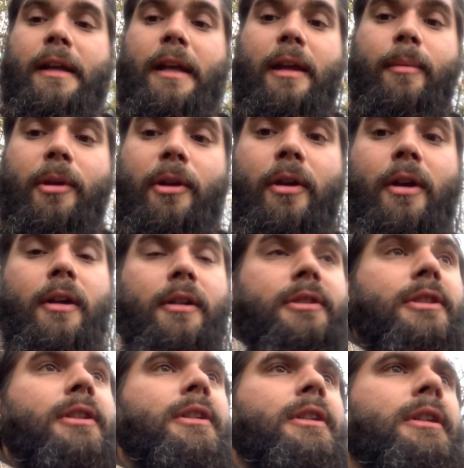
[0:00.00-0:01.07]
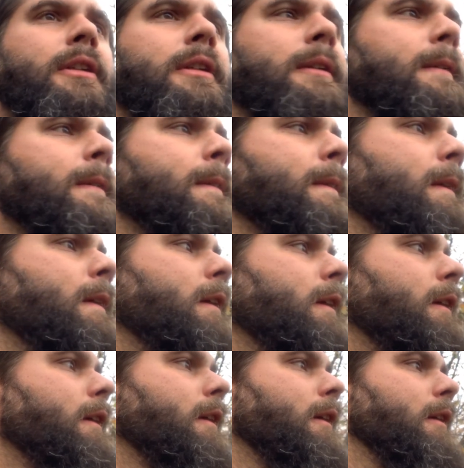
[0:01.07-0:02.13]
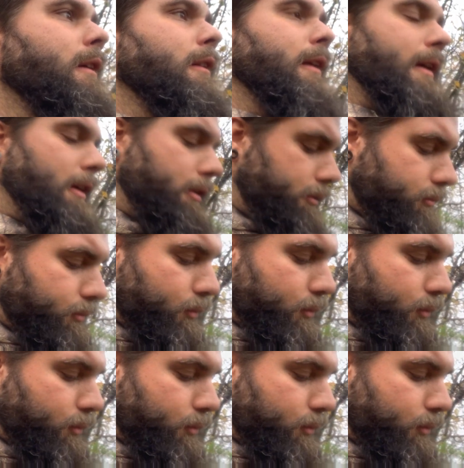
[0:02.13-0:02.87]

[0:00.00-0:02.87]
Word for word: I came across like a